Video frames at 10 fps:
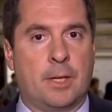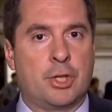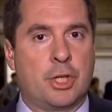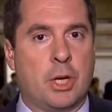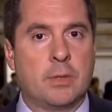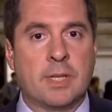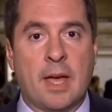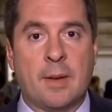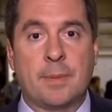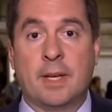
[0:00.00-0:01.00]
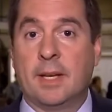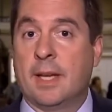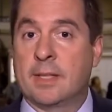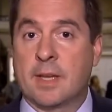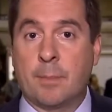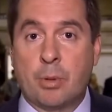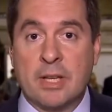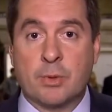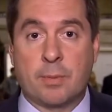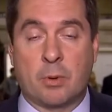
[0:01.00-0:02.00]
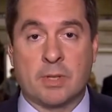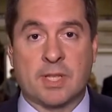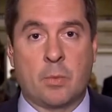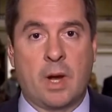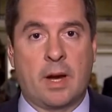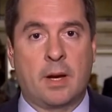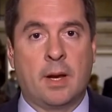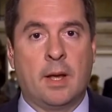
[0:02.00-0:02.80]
shows up in some press report somewhere,